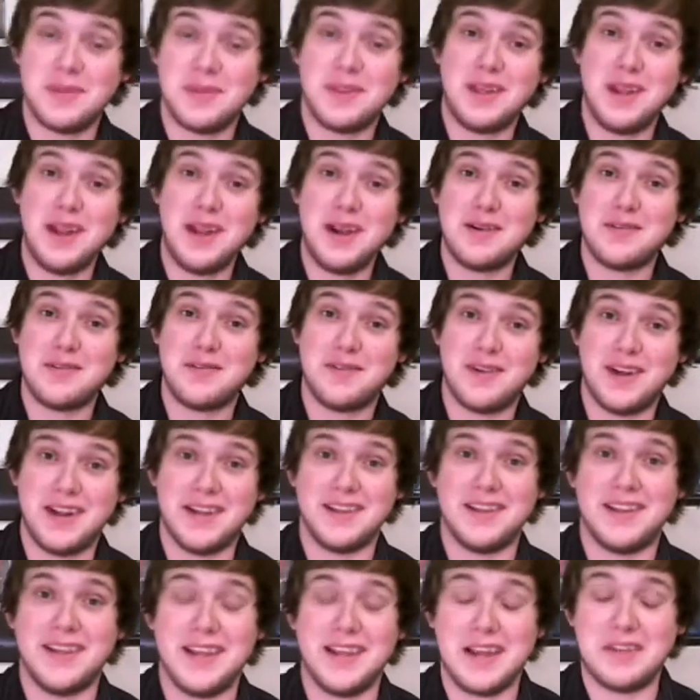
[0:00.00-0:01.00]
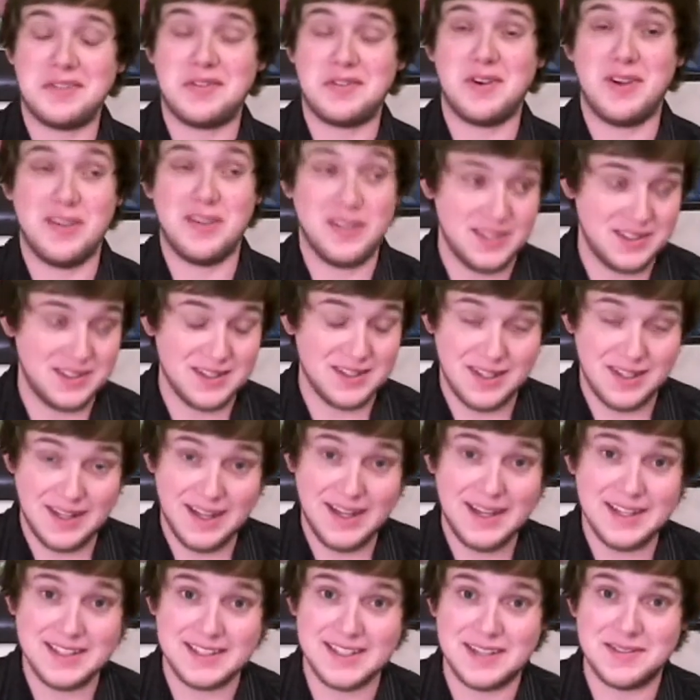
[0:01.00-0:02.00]
in the air finally after all these
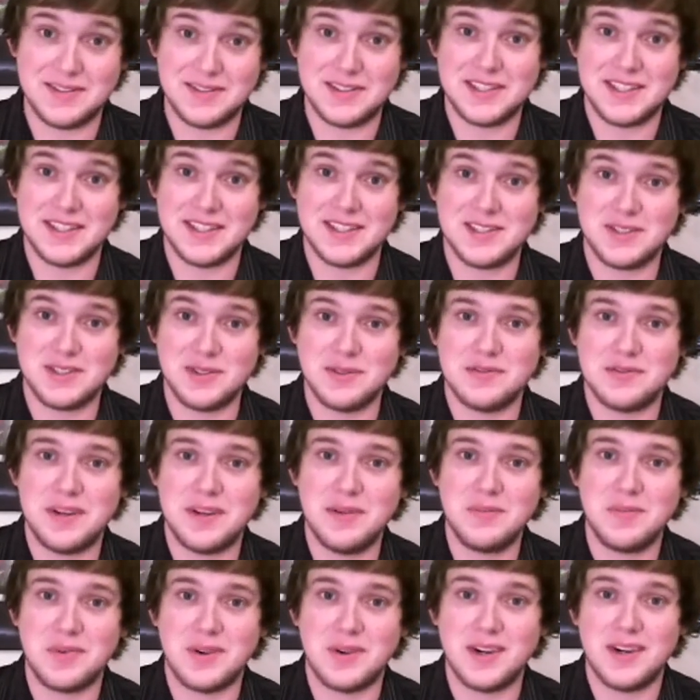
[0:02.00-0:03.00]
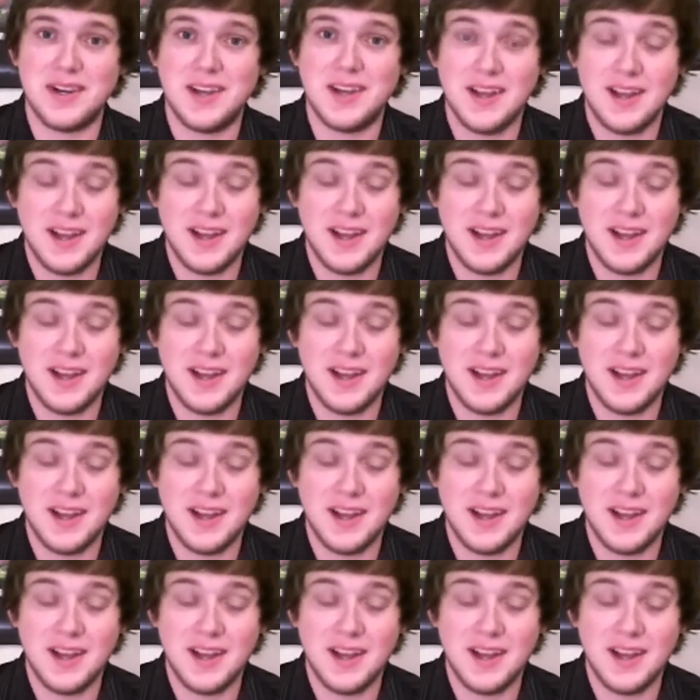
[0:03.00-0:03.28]
delays ever since November.